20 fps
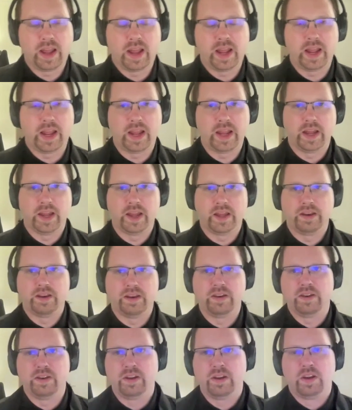
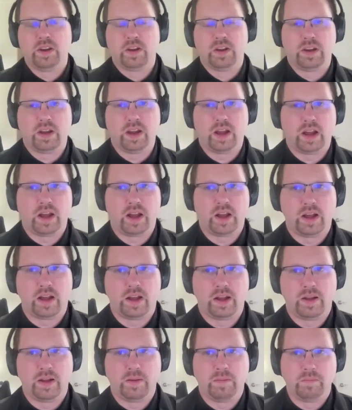And
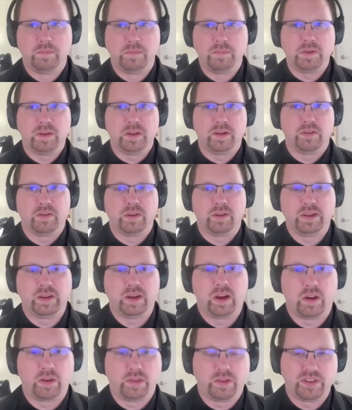
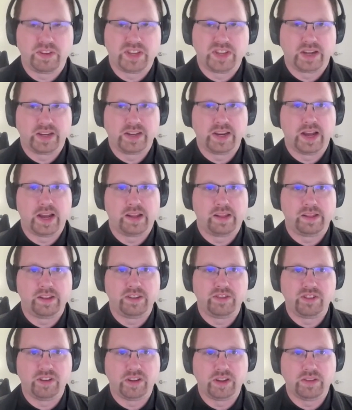are there
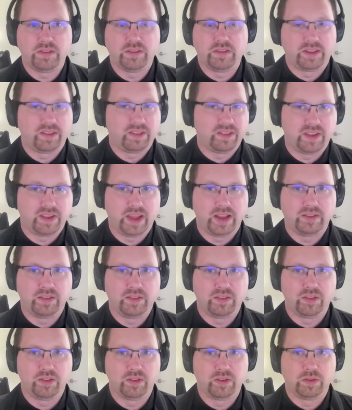technologies like
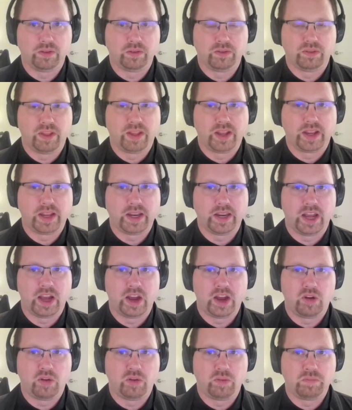sensors that can
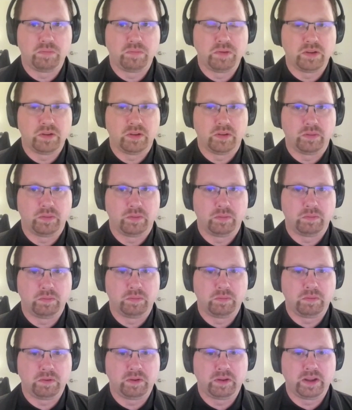help,
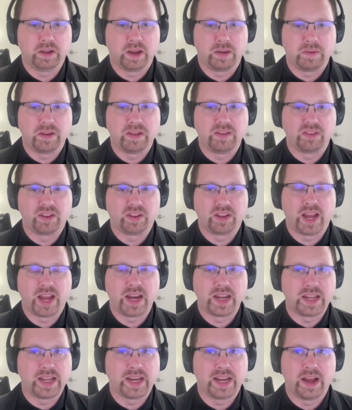companies kind
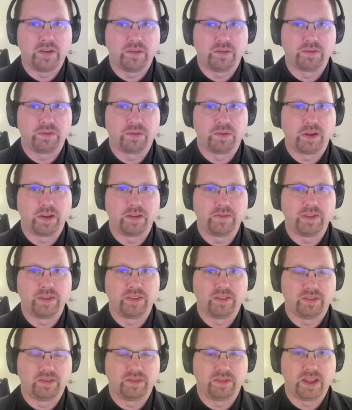of get out in front of
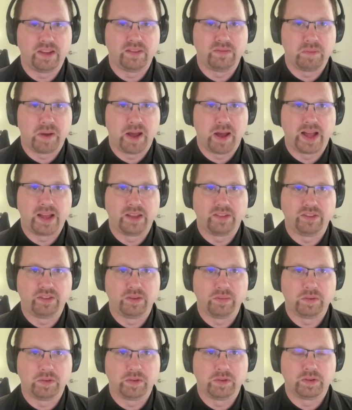this if
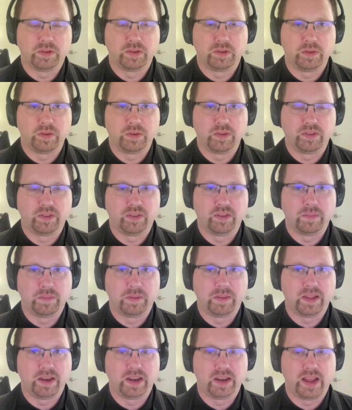possible, or is it something
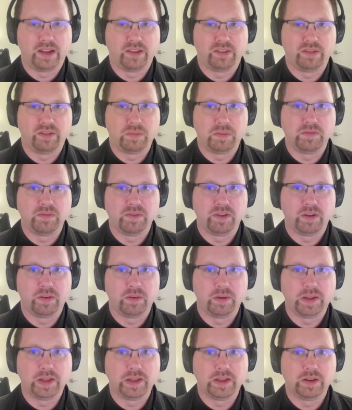that has to be
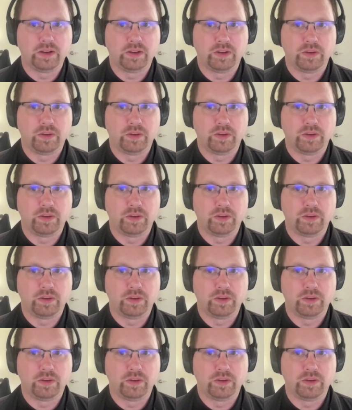very